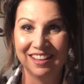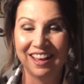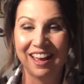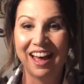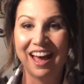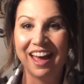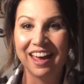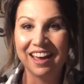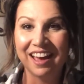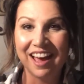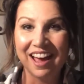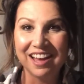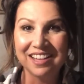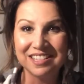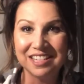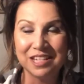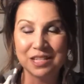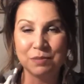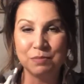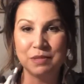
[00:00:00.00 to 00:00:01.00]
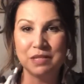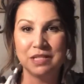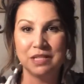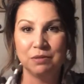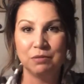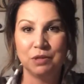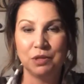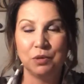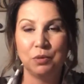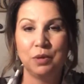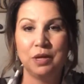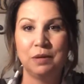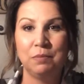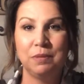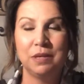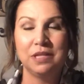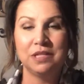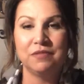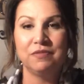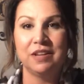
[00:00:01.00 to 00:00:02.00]
Hi guys, it's Misty with Queen
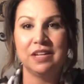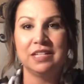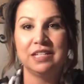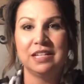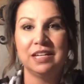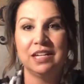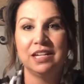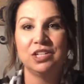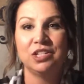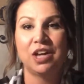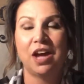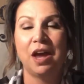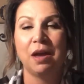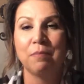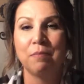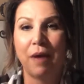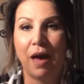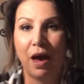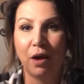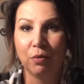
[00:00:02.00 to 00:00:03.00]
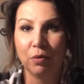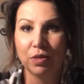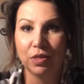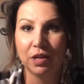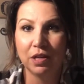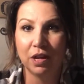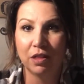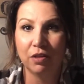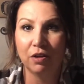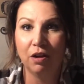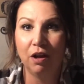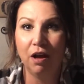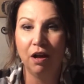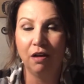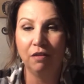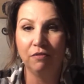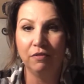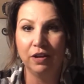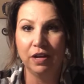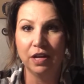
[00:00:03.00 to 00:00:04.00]
Beez Vintage. I'm back with another haul
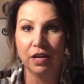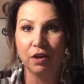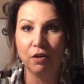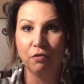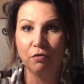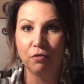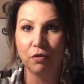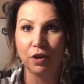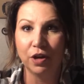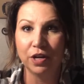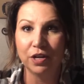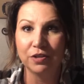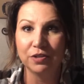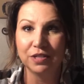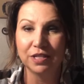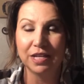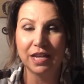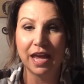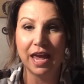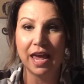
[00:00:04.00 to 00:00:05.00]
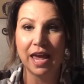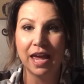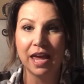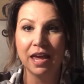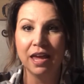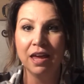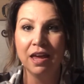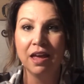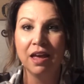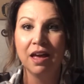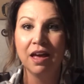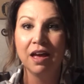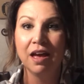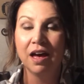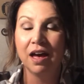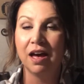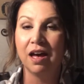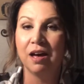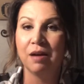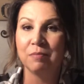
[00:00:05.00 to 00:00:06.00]
video for you today.
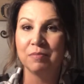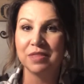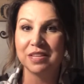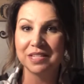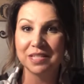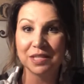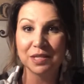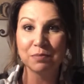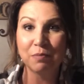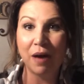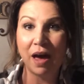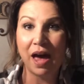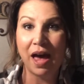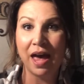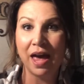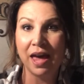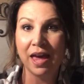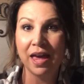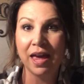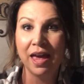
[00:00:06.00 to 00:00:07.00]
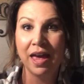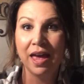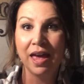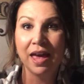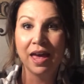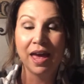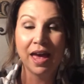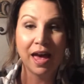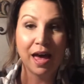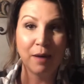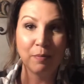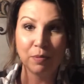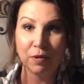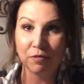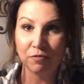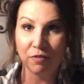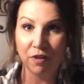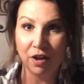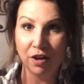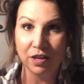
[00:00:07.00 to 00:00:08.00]
Um, this is my Happy
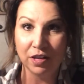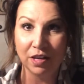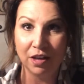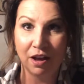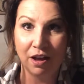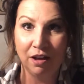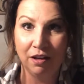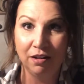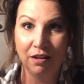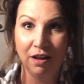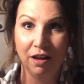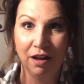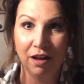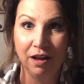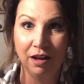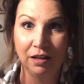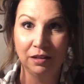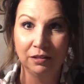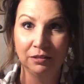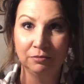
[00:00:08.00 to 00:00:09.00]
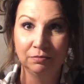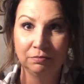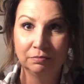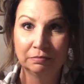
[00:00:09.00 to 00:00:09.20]
Fall Y'all haul.